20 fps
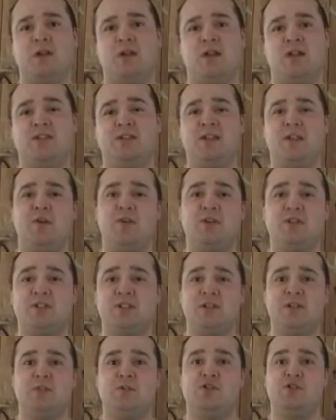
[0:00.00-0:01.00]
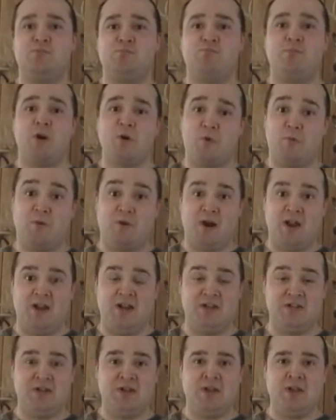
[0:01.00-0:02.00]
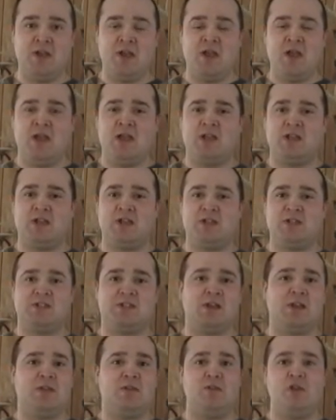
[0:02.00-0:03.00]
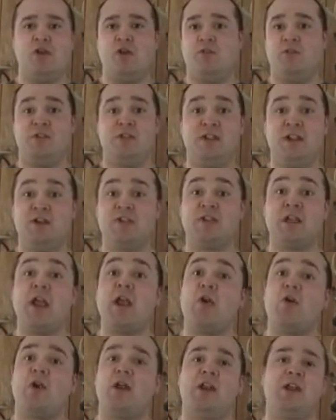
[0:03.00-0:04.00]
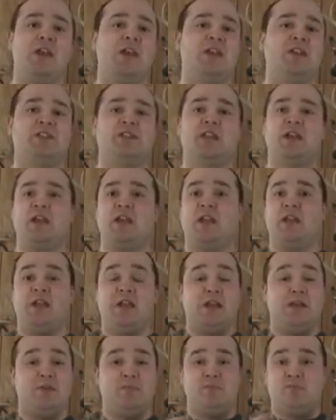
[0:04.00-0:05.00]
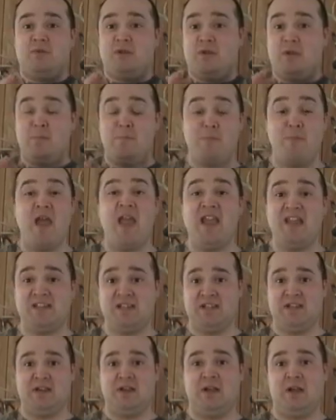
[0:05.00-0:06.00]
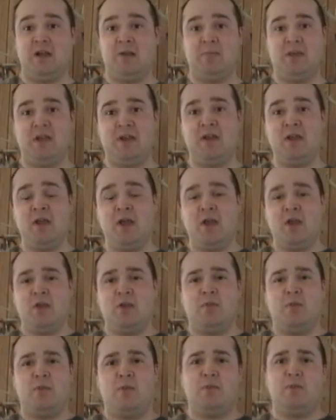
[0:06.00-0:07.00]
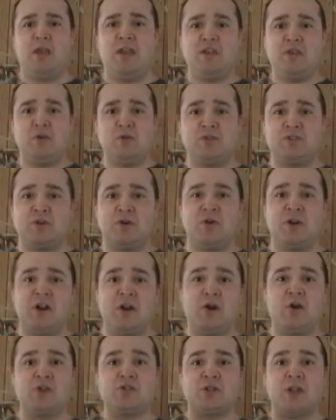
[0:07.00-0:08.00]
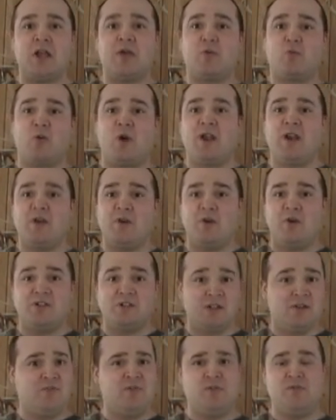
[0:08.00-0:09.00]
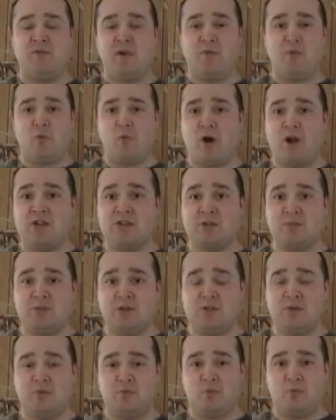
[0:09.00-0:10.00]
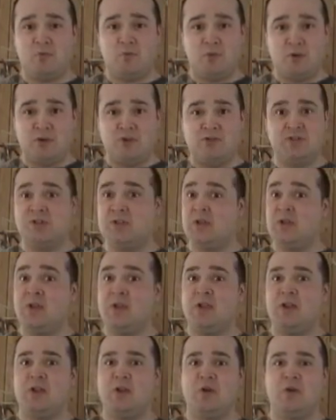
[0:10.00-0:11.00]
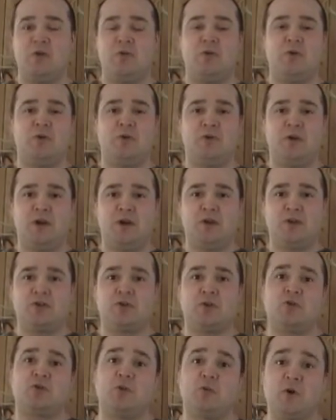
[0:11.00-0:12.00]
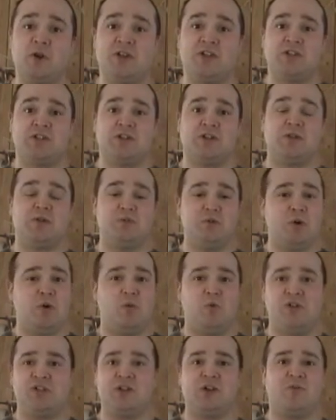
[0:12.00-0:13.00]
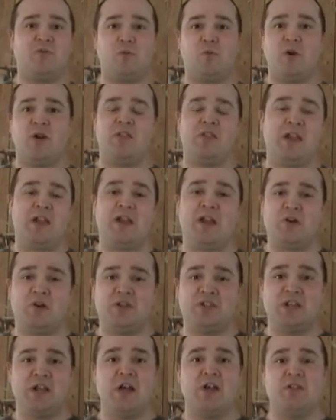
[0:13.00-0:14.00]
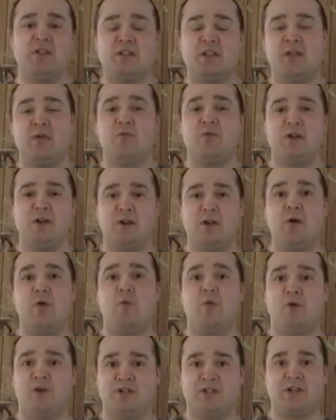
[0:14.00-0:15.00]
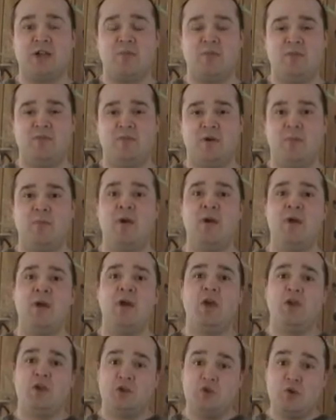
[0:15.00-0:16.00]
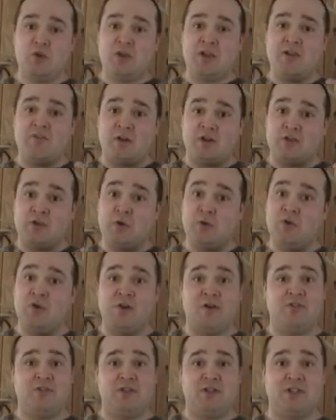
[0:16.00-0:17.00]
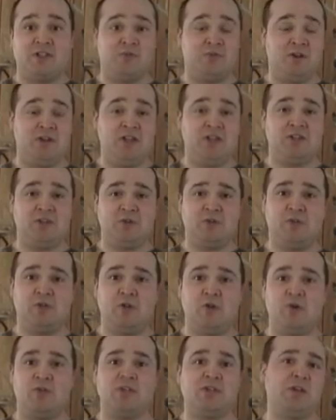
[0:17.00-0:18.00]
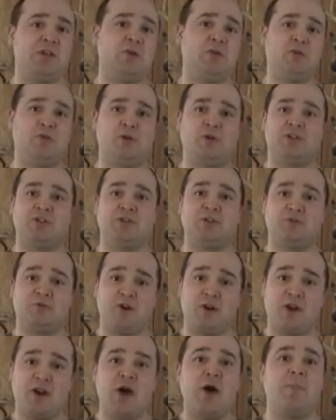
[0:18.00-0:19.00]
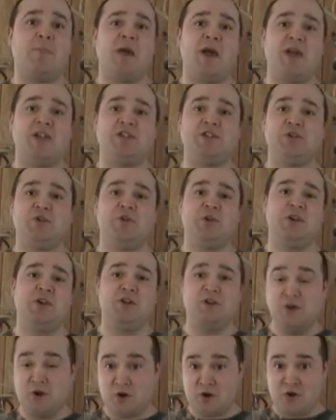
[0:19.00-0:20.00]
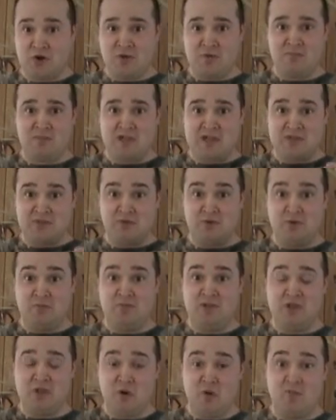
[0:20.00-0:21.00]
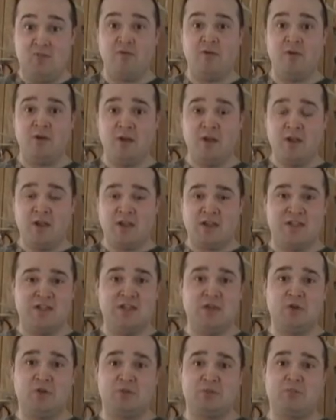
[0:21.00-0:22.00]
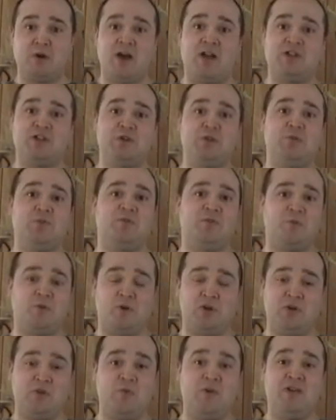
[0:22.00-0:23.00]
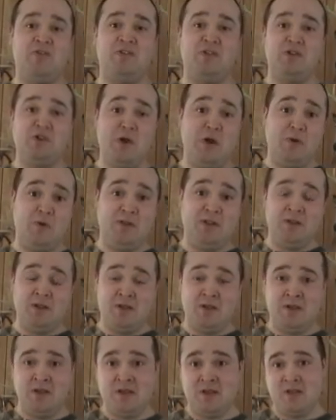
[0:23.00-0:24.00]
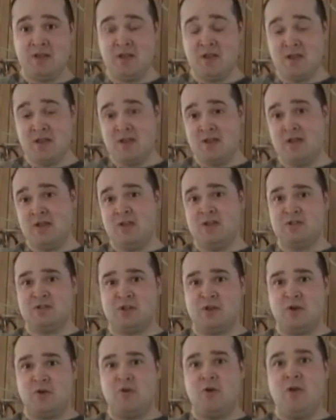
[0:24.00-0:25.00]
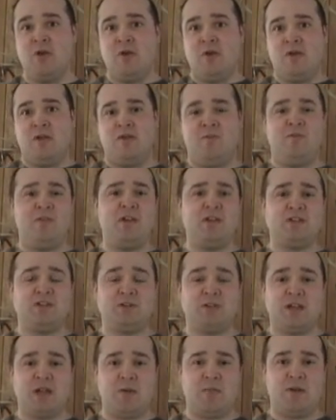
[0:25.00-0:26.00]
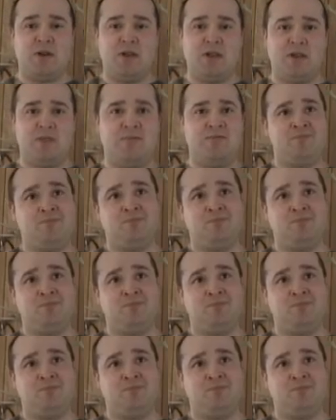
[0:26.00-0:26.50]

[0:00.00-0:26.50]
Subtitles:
a deer is in bow range, because the deer's hearing is amazing. I mean, they use their ears like radars. If you've ever watched them in the woods, their ears will twitch, whichever way they hear a sound that they want to know where it's coming from. You give a toot on this when he's too close, he'll look straight up at you and your hunt might as well be over, because he'll spot you before you even know it. So if he's coming in